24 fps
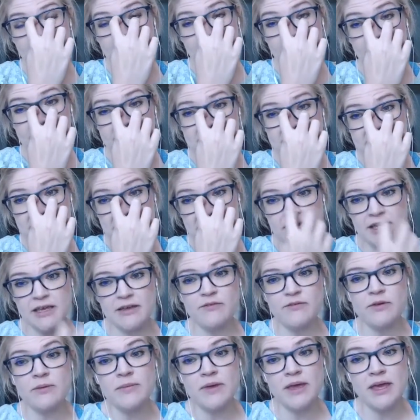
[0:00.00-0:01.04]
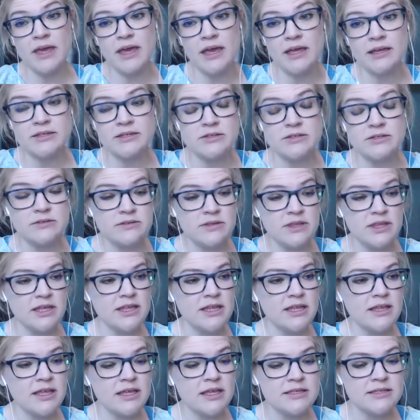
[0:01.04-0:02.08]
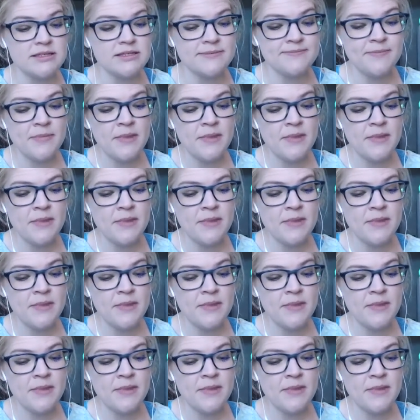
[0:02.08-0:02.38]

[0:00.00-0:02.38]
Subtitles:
personally, for me, I do think that that's,